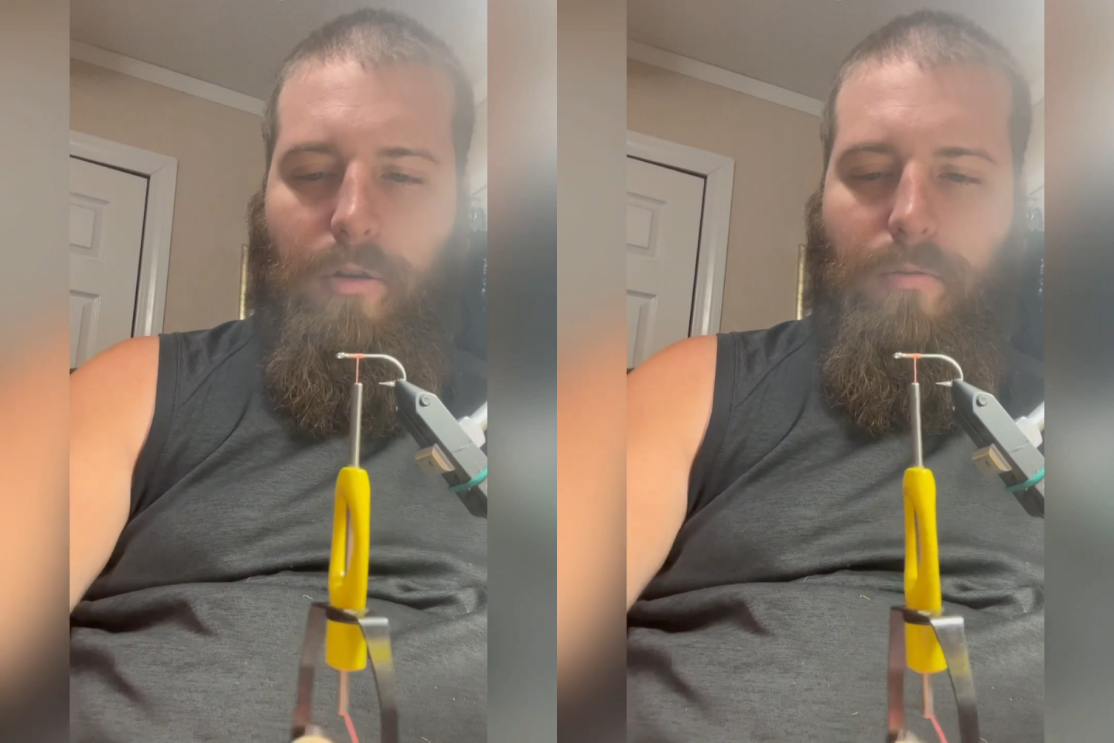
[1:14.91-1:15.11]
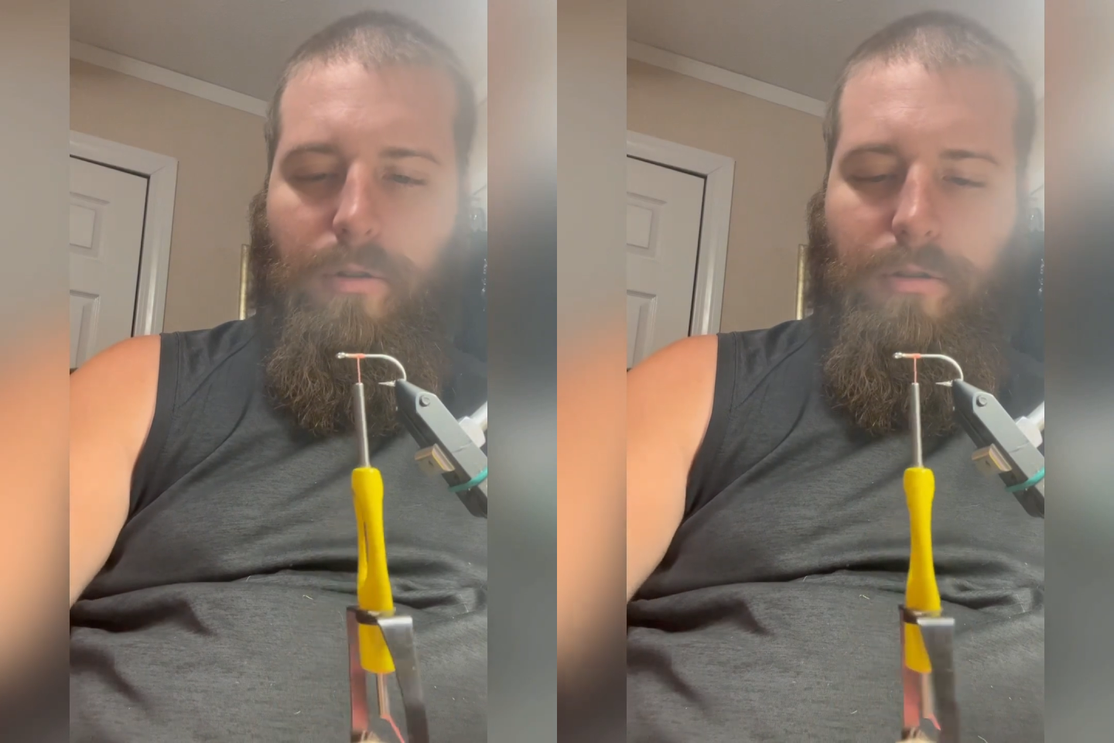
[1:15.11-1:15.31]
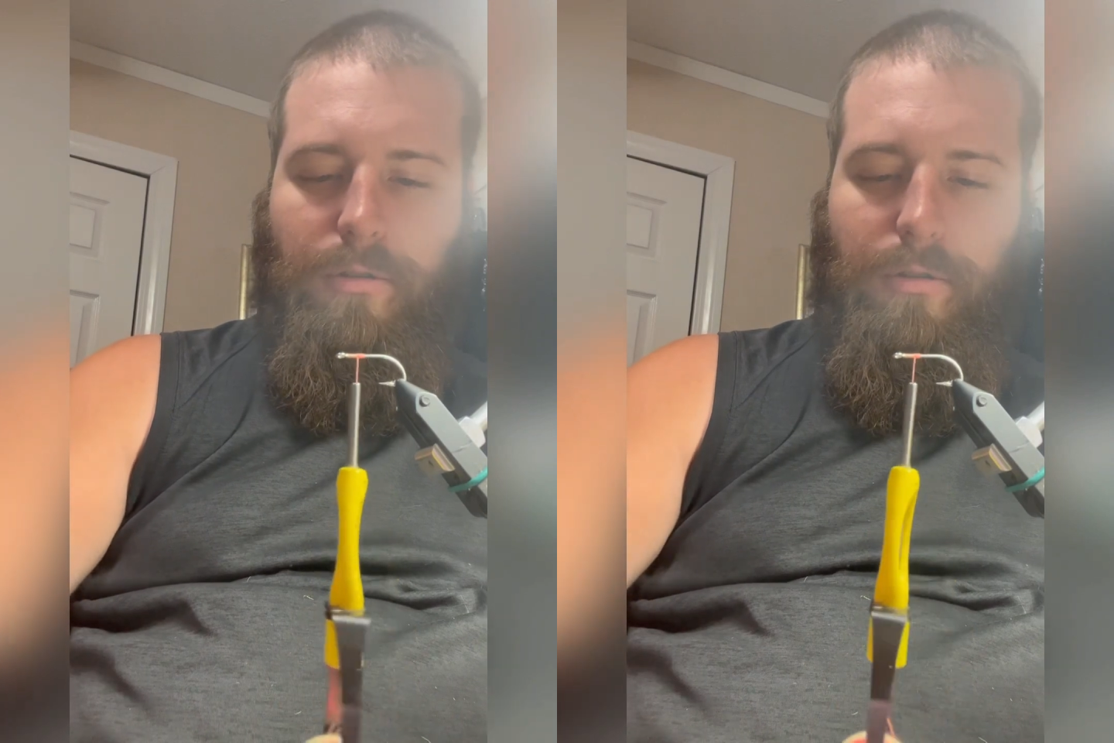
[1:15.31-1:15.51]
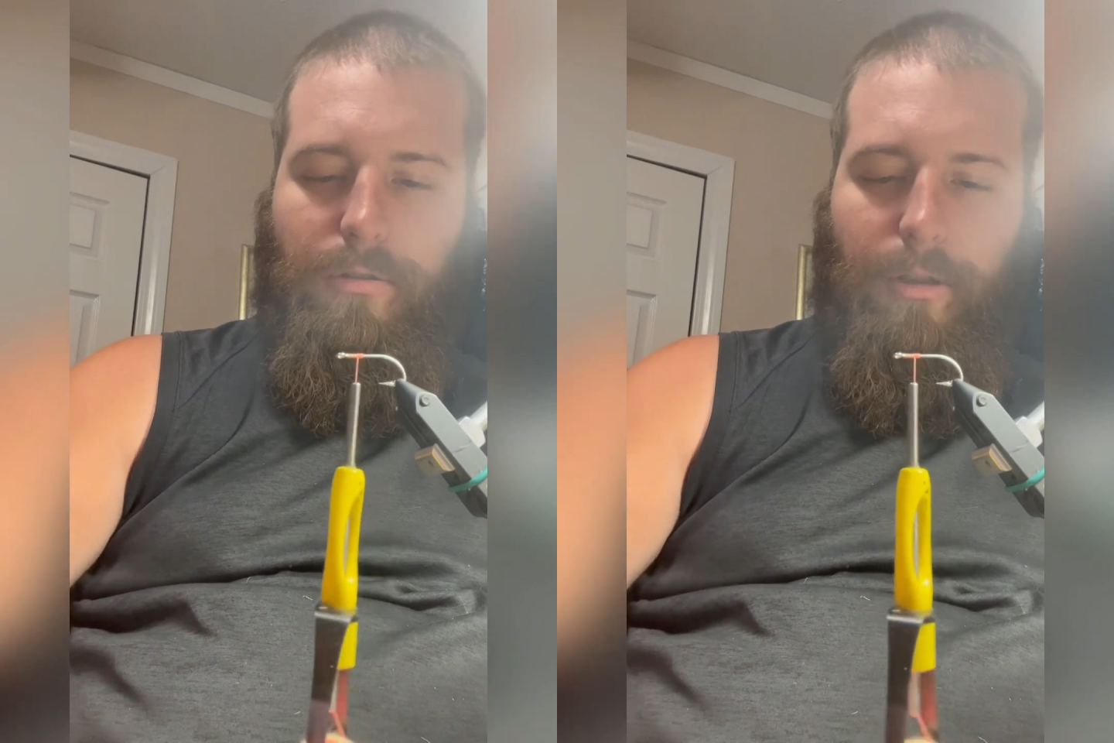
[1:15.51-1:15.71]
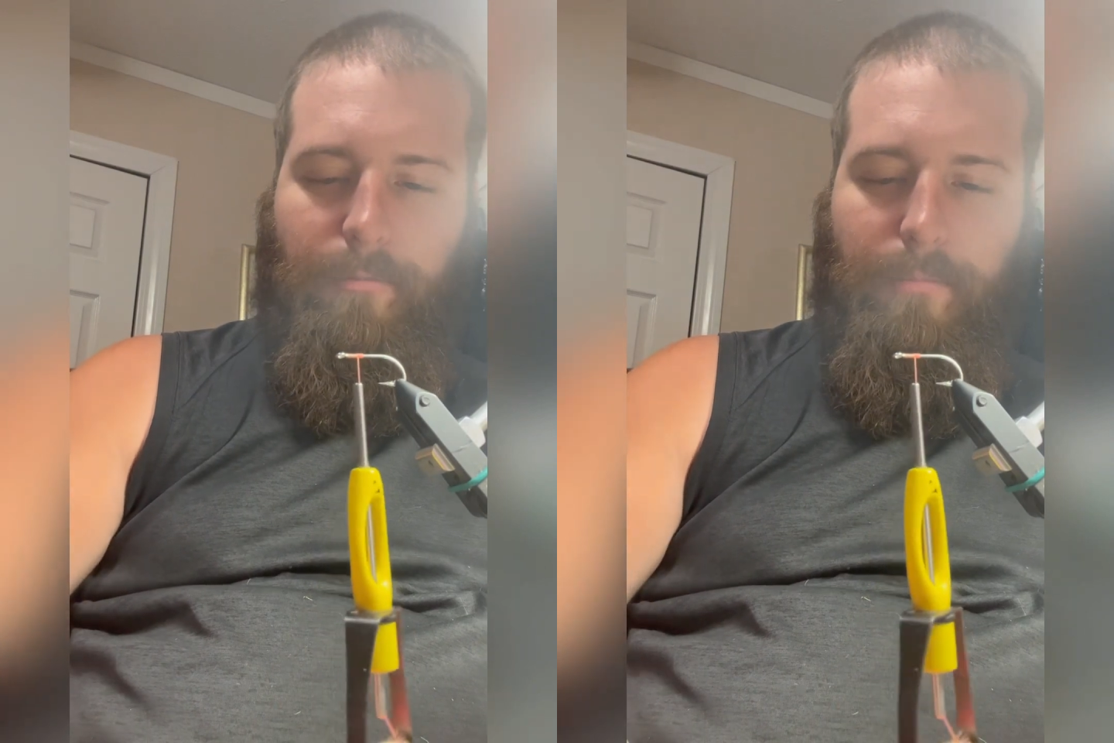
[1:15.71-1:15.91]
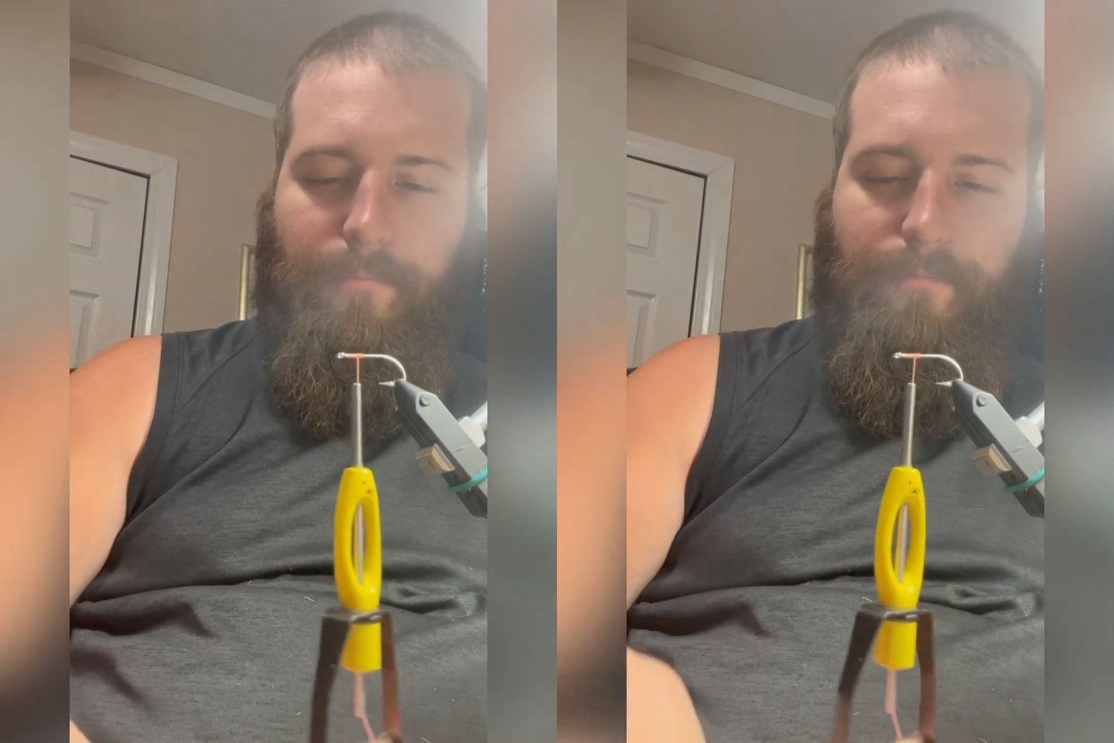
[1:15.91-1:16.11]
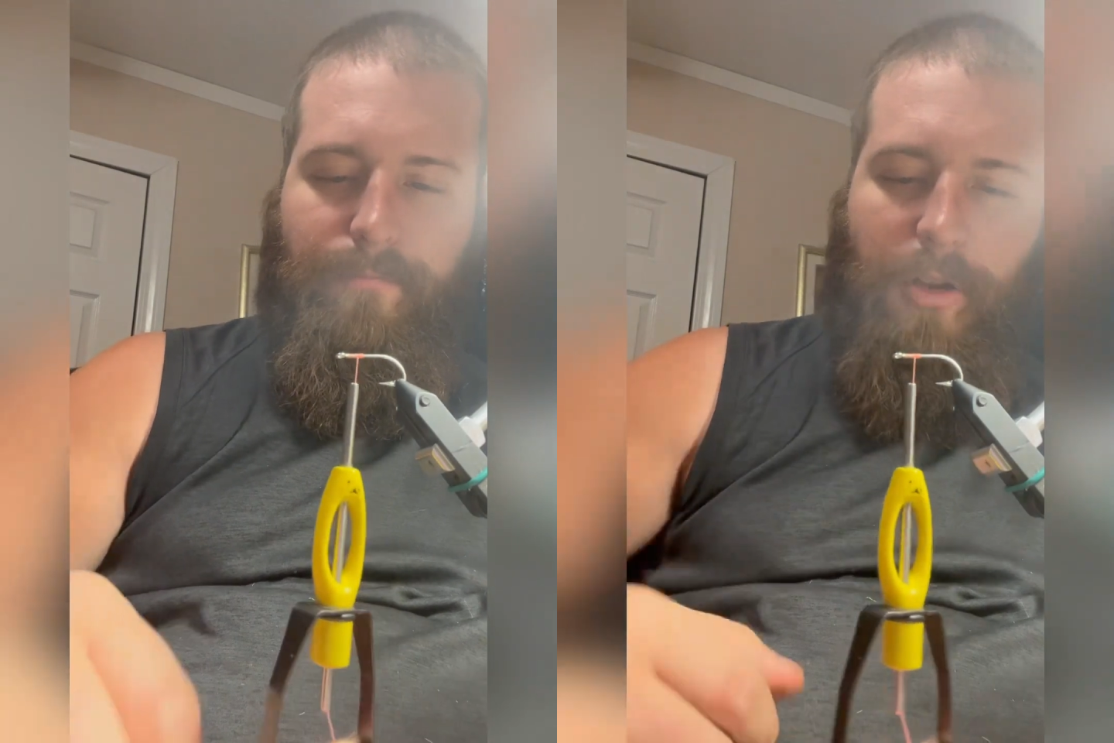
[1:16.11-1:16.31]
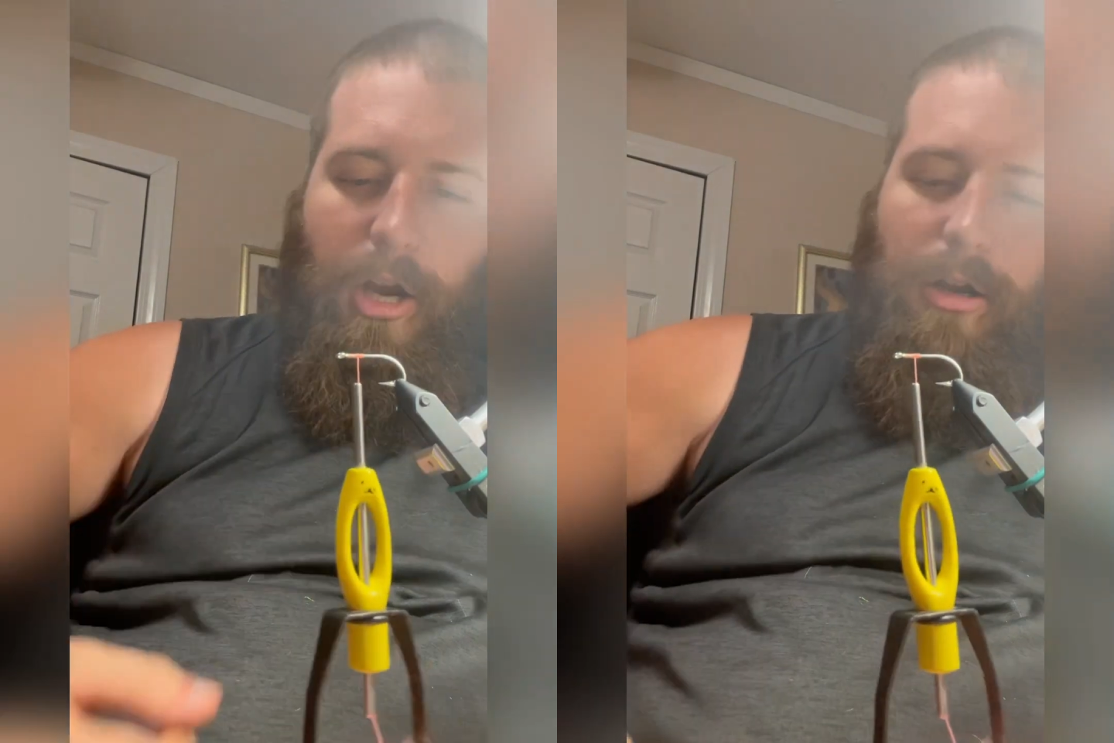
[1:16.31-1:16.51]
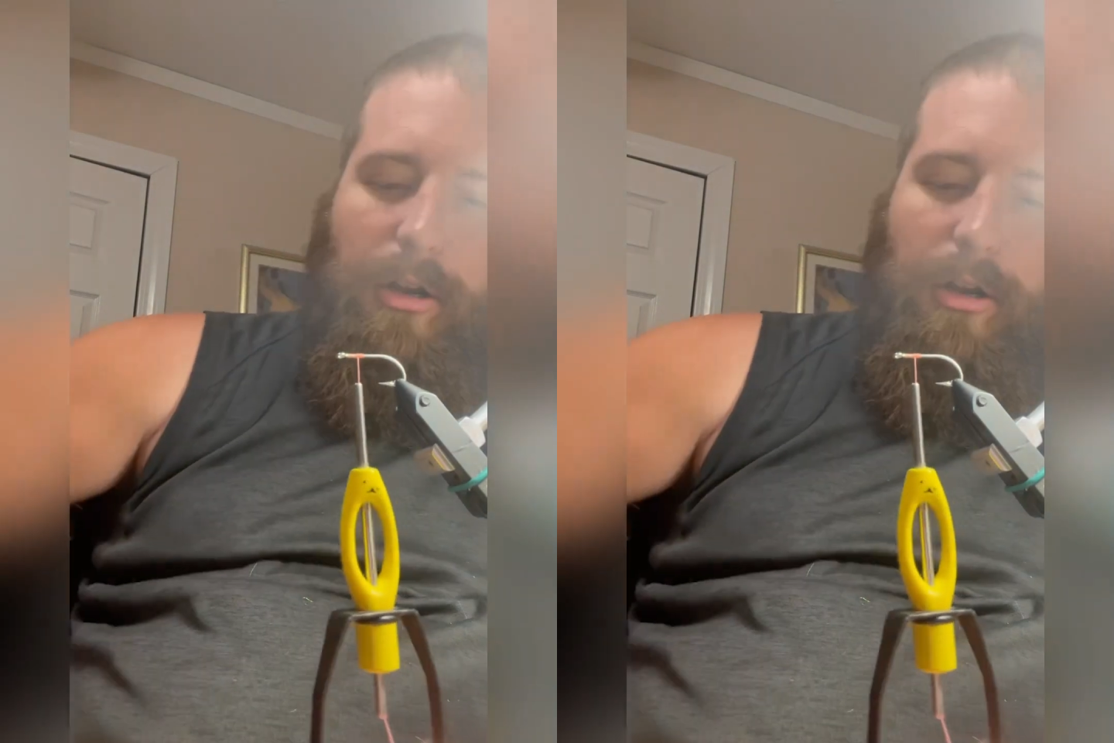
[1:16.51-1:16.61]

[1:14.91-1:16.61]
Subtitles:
ones. I've tied a